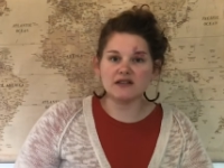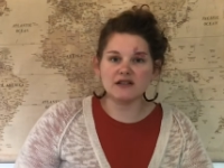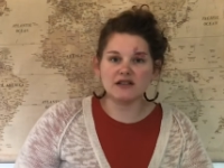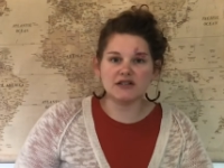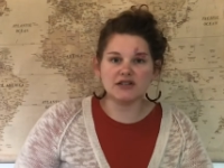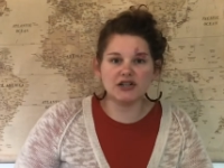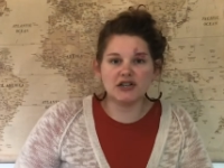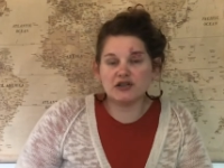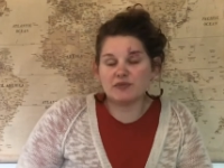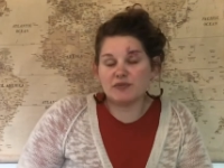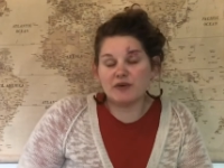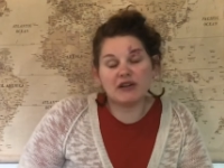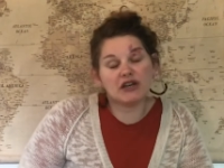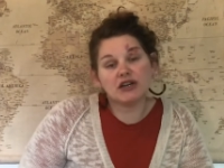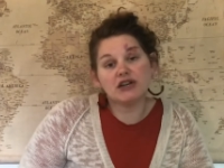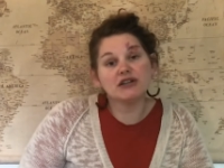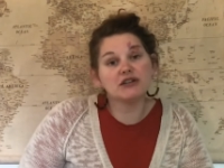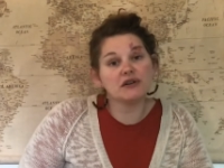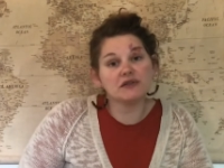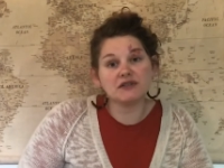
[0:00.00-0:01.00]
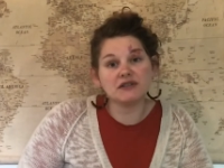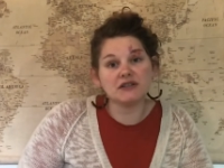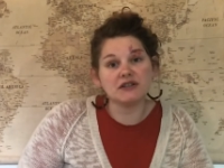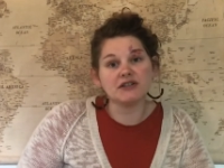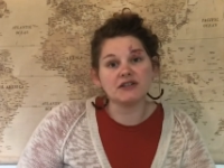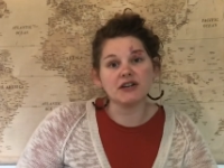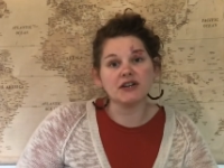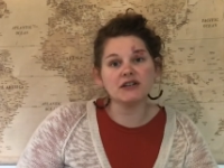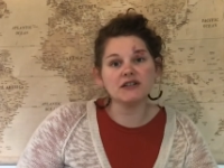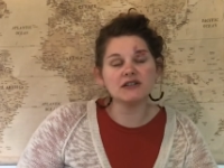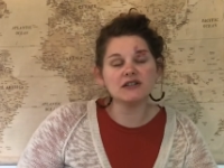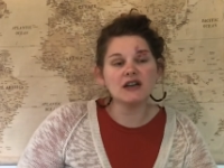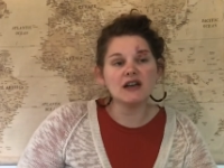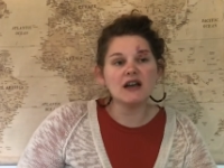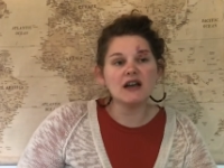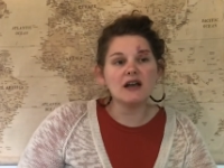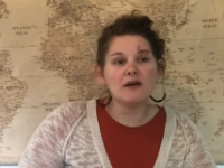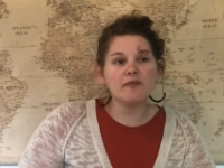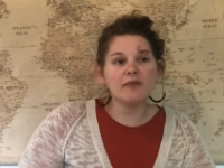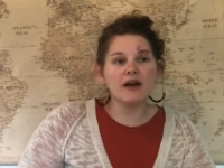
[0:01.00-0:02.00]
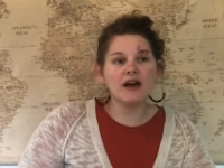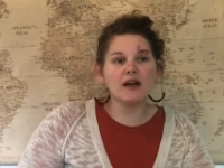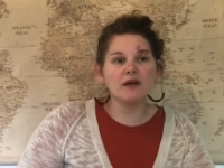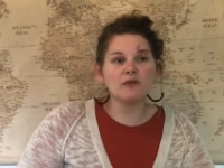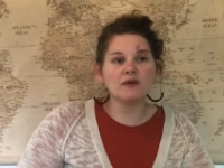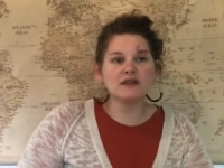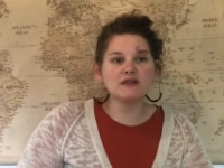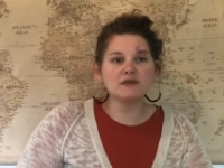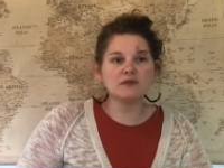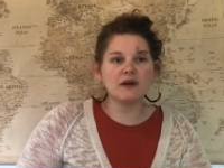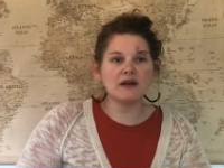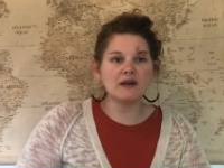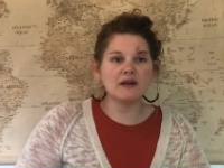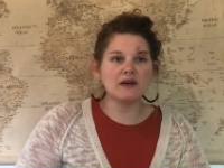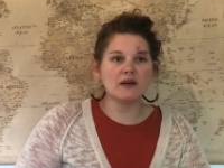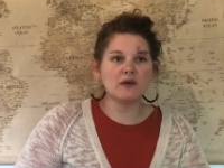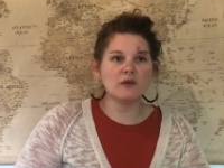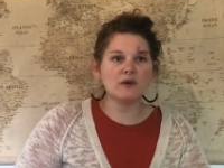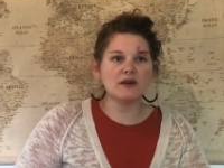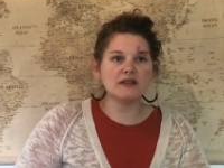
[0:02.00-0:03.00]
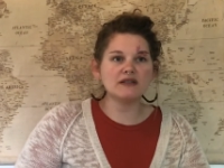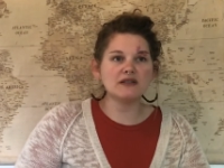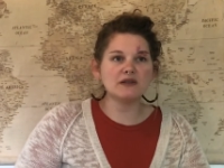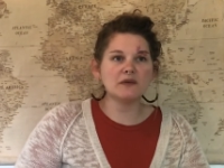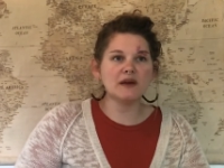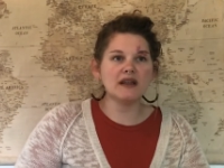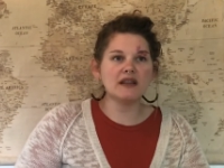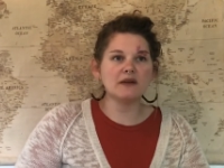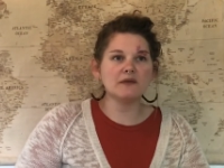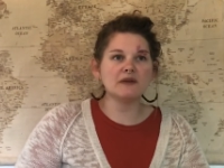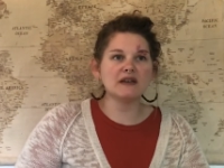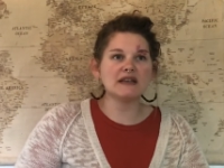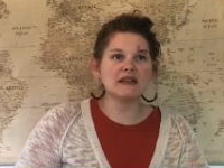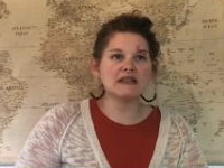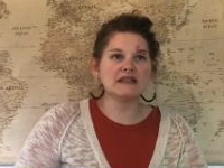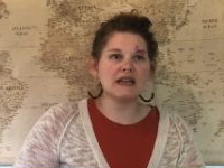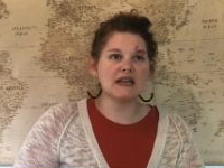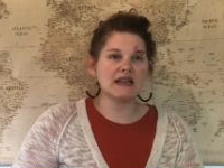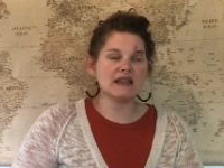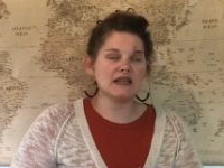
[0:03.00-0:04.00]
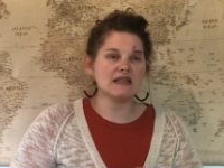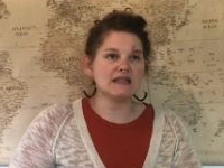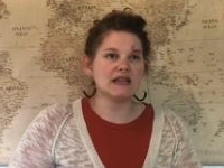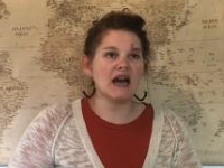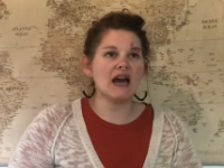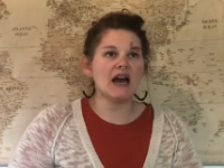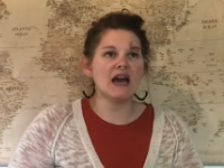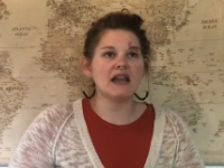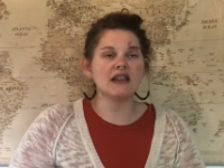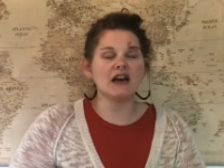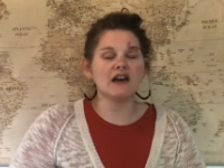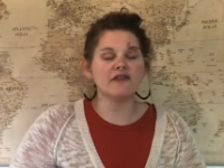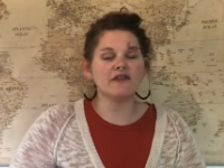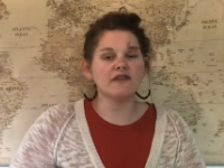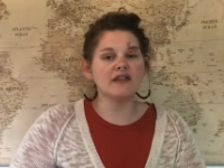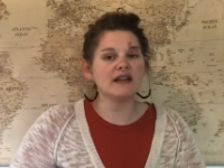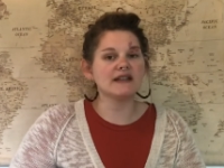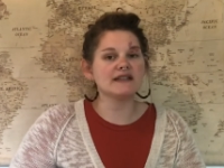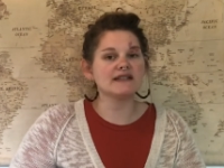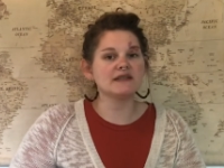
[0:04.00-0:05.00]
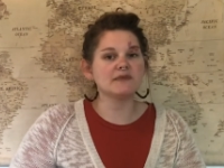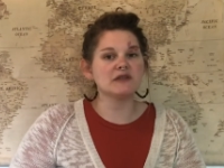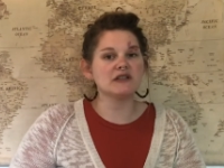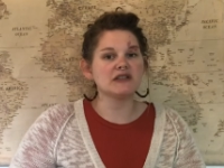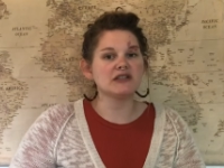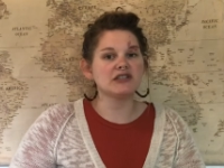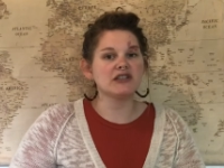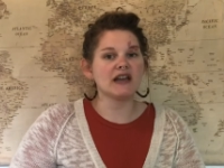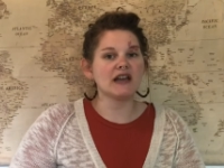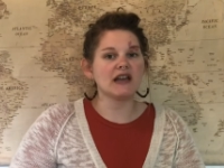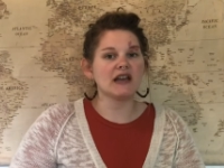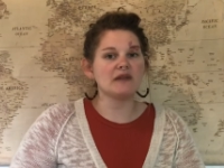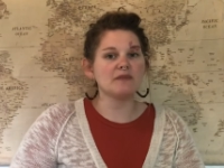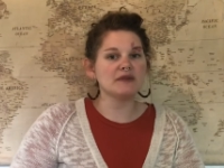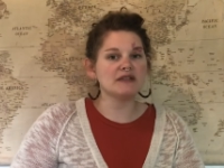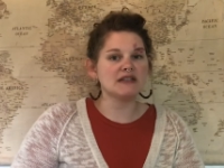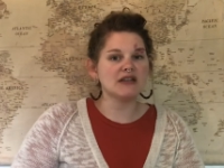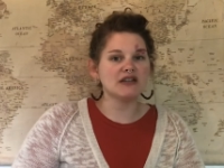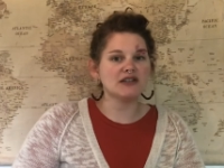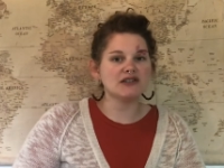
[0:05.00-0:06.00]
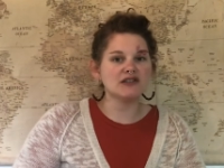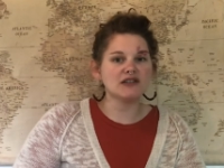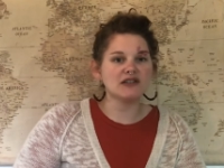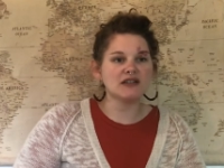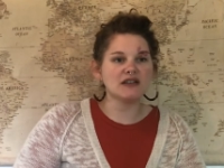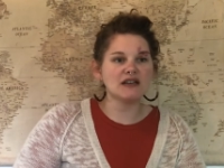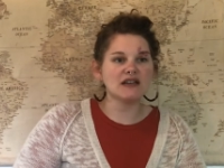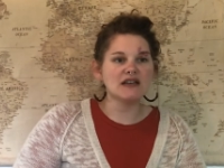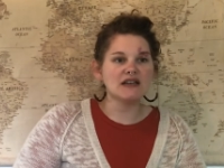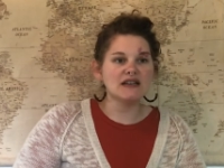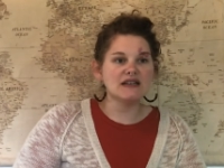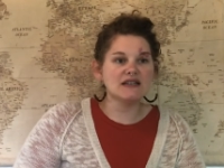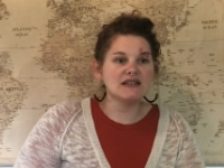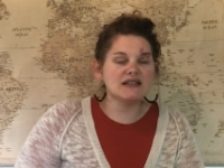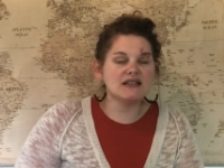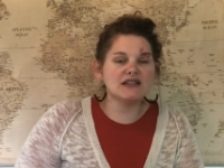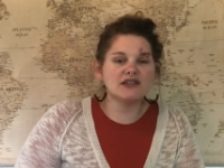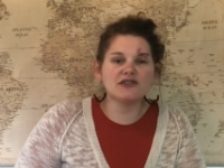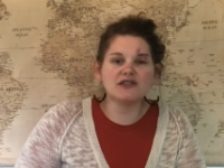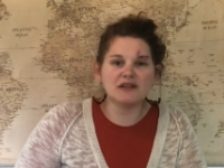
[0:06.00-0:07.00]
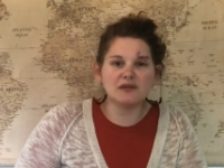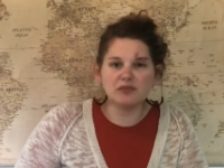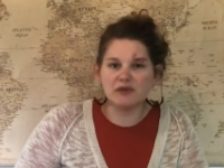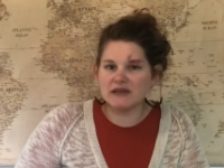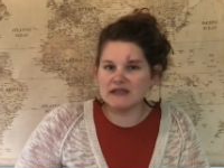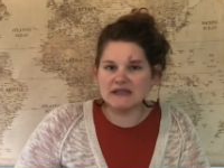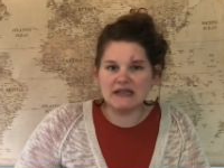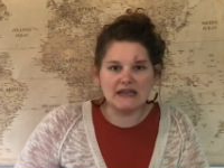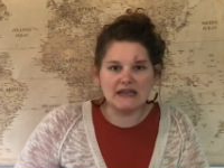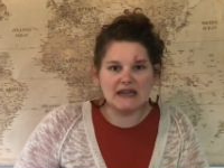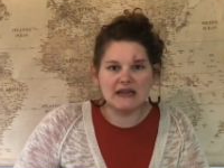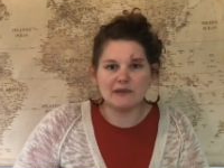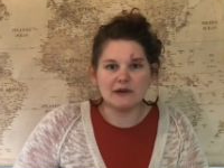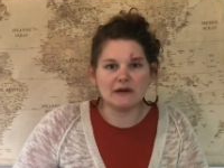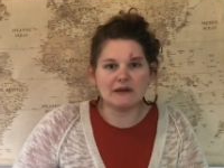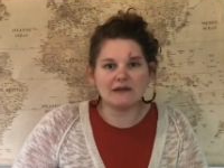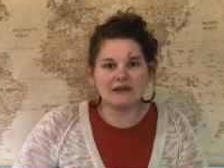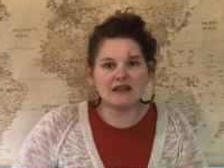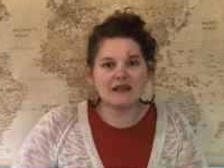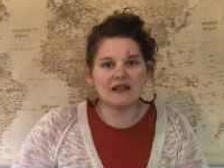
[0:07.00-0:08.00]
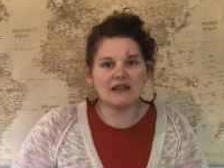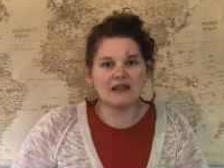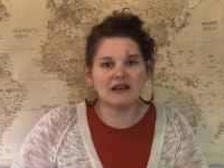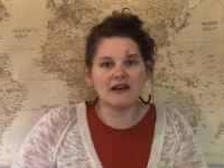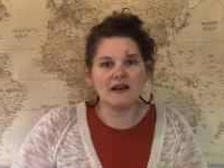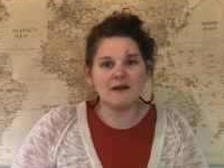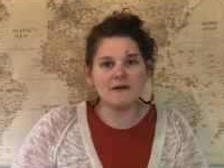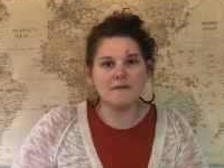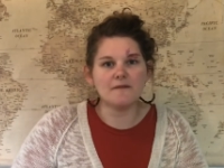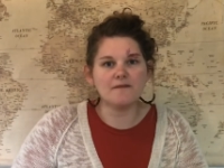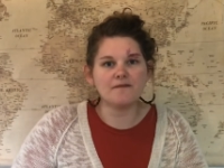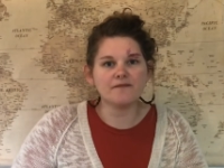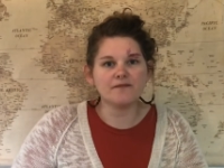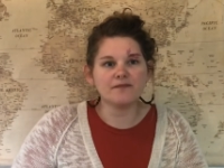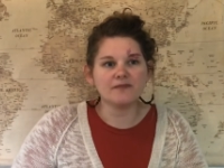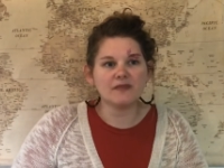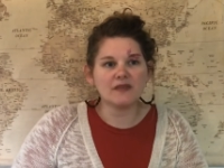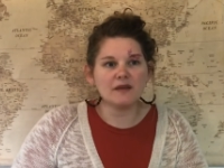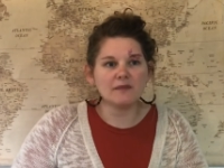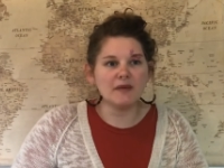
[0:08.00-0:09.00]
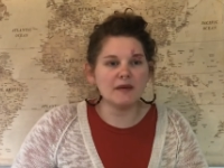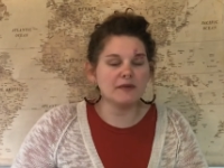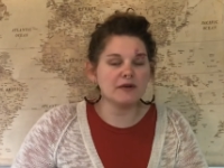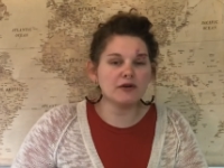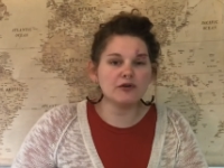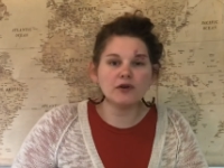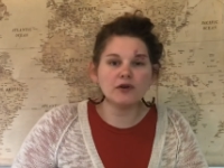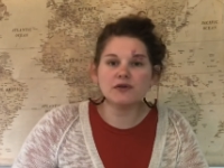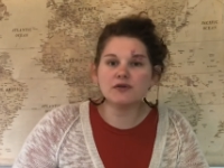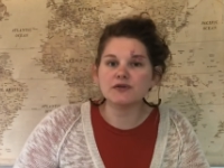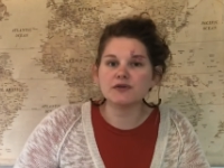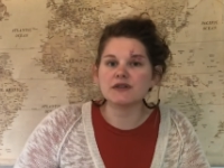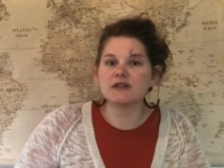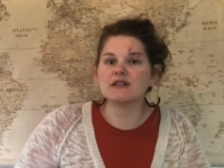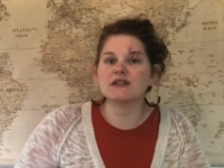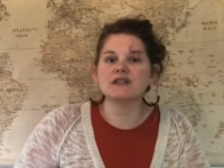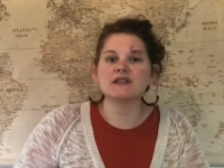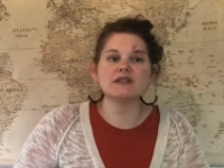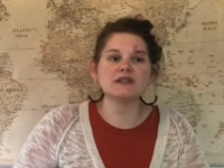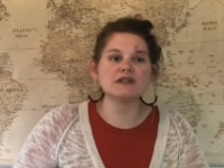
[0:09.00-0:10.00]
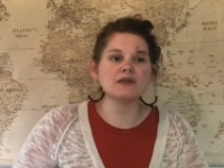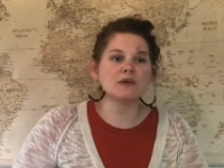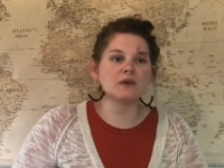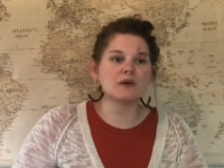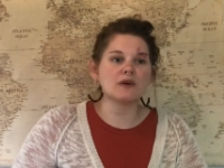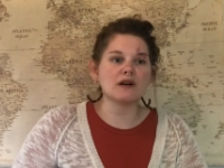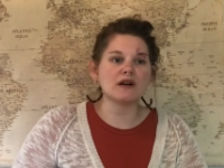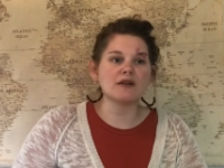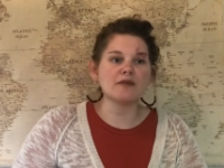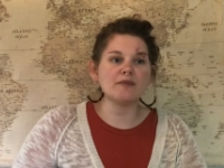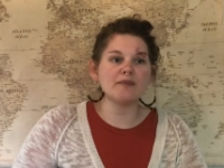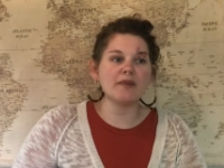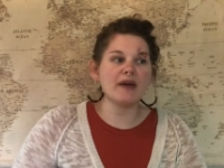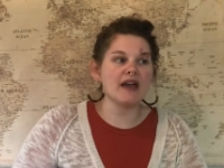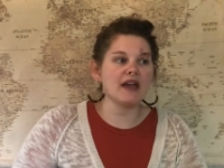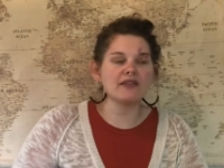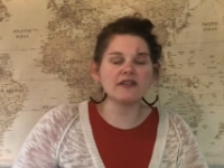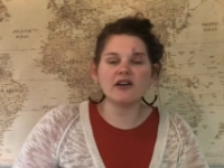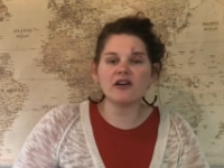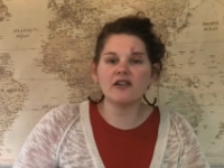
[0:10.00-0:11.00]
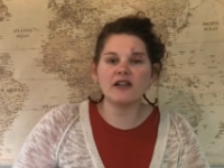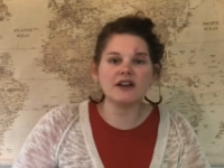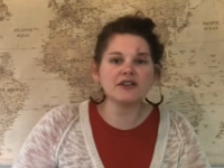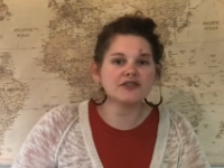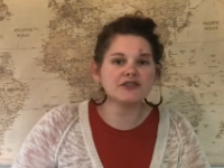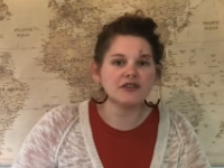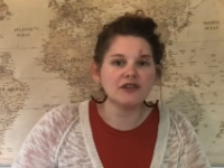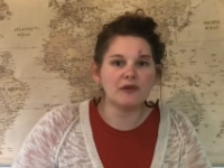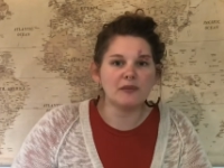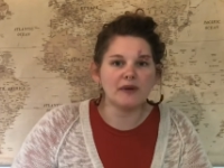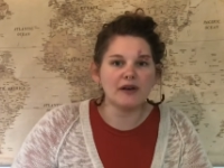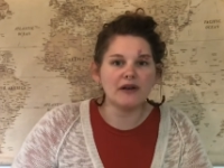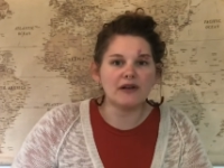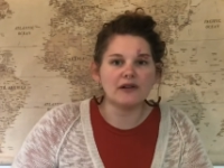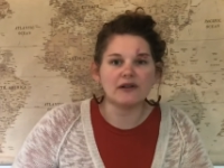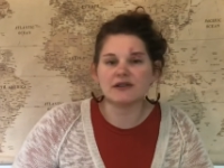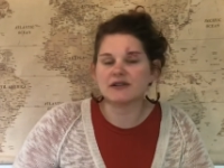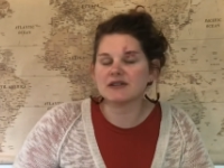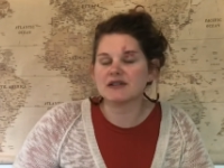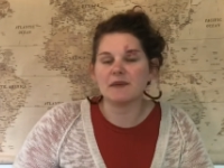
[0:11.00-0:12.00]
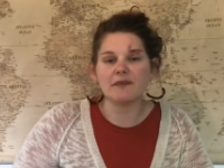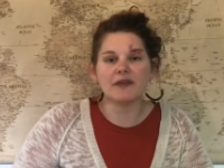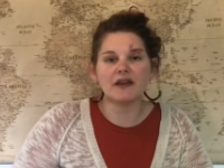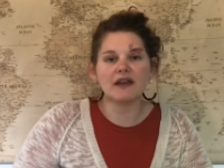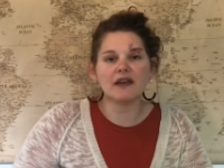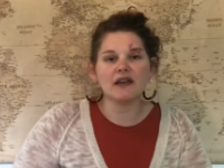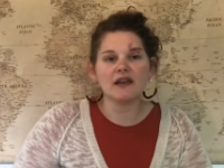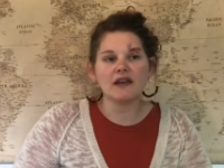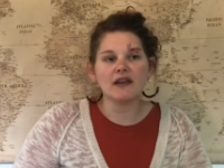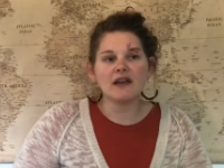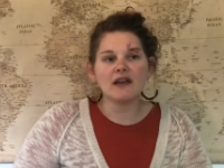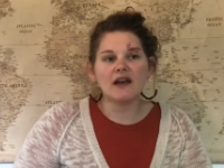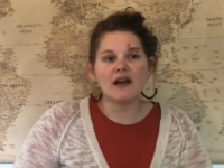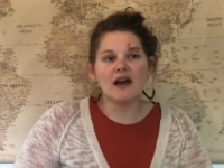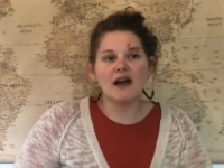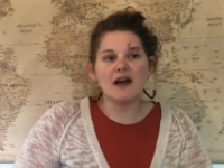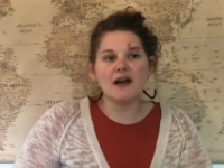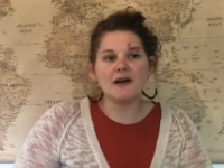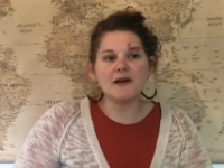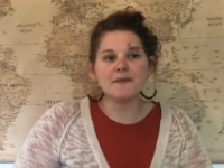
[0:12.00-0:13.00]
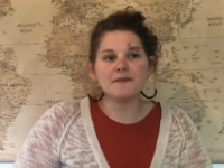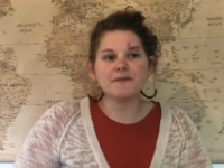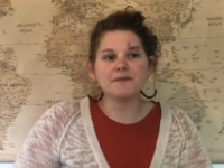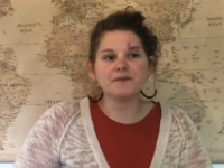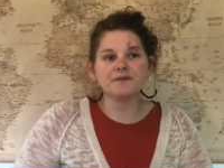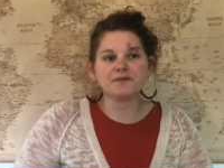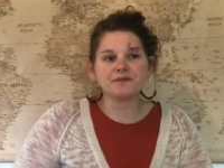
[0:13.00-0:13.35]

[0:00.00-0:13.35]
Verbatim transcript: to the church but it could go to the church but what's way what's a way that we could take the tithe off of that stimulus check and potentially secretly bless a neighbor with um, maybe groceries or paying their electrical bill or something um,